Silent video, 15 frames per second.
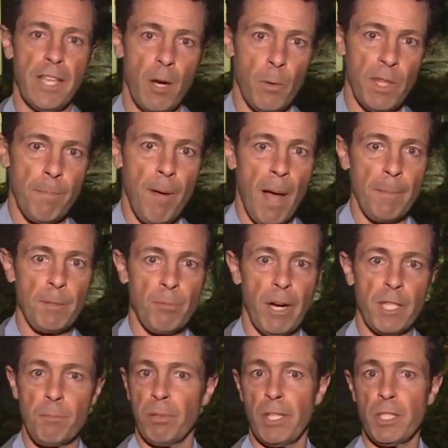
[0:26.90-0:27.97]
here with the Palm
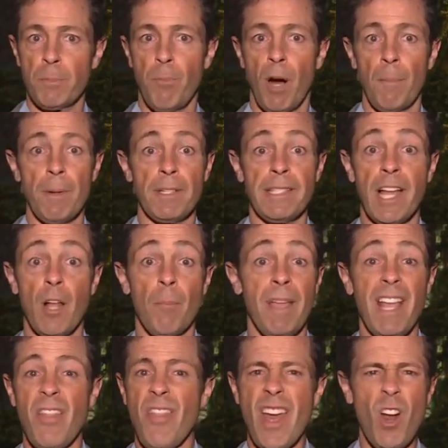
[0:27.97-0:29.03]
Springs Police Department tell
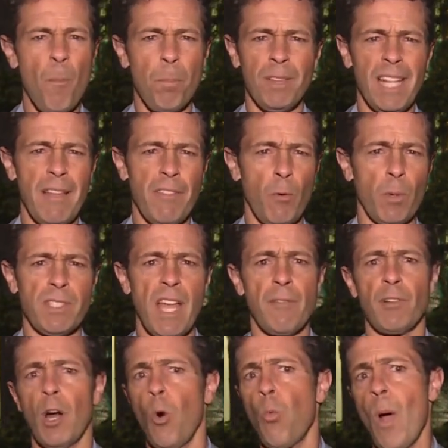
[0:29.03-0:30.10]
me they don't believe there was
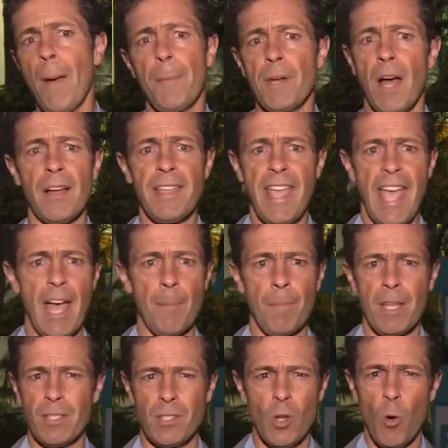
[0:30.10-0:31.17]
ever a weapon on
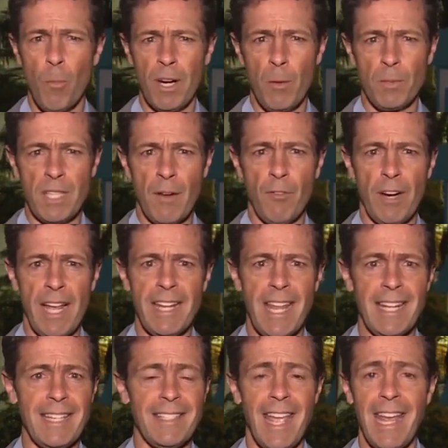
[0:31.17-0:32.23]
campus. Nobody was ever in
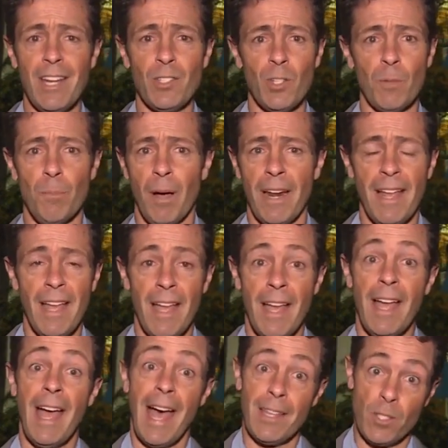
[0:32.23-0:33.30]
any danger, but
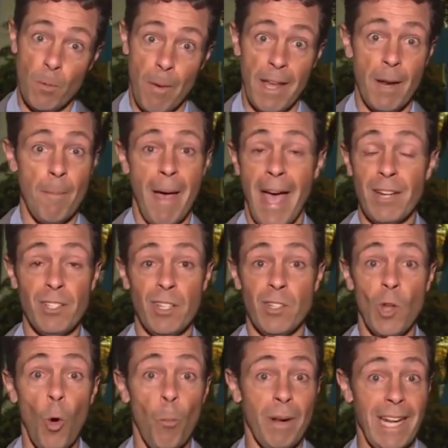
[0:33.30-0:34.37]
as you might
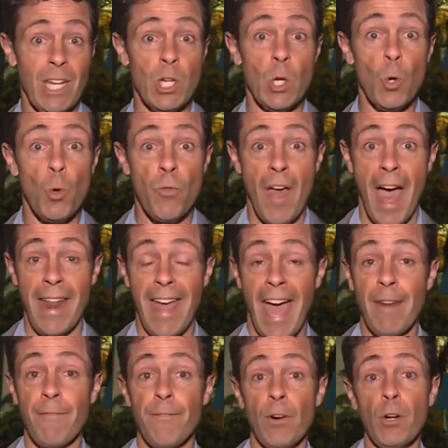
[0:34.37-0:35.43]
imagine, nobody knew that
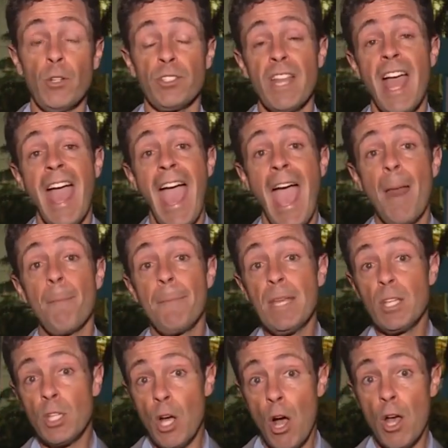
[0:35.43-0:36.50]
at first. And
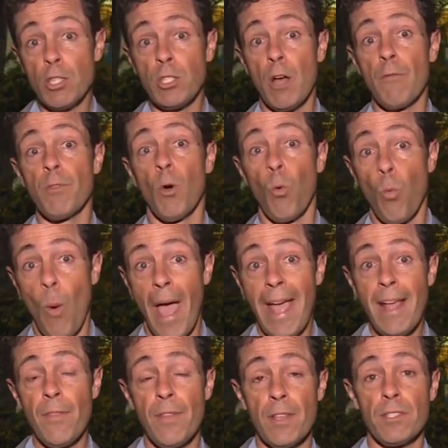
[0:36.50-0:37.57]
because of the
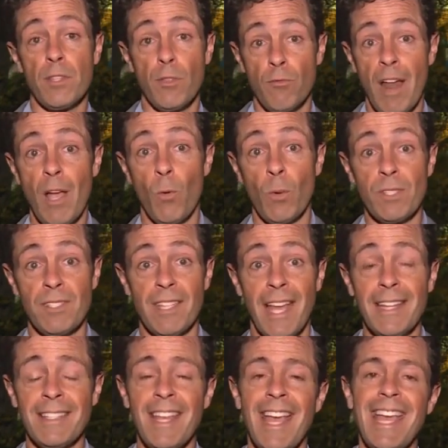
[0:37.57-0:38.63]
way this threat was
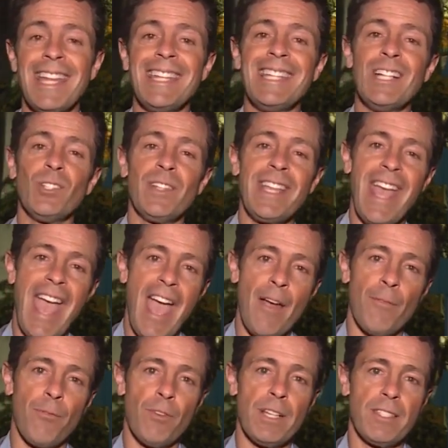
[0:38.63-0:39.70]
sent, nearly
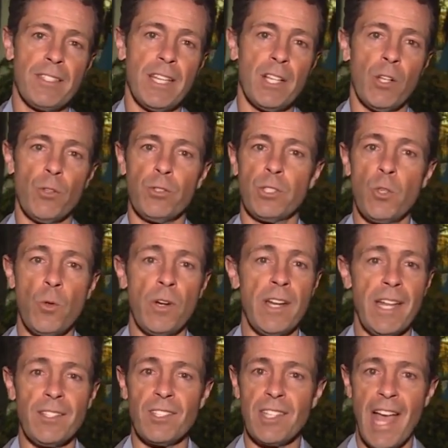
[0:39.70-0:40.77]
every single
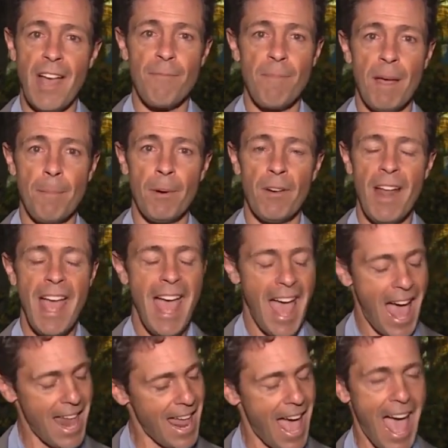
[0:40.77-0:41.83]
student and staff member
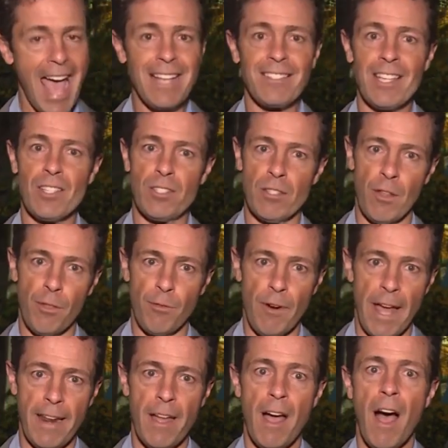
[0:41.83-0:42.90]
had access to the
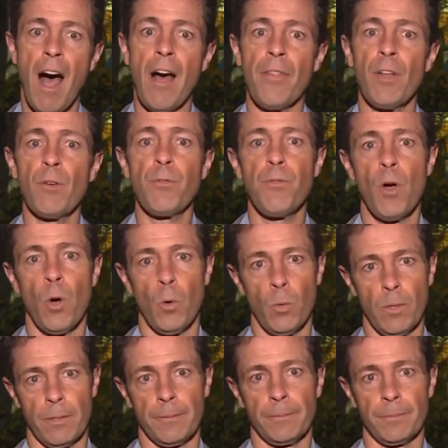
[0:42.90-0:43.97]
threat on their phone.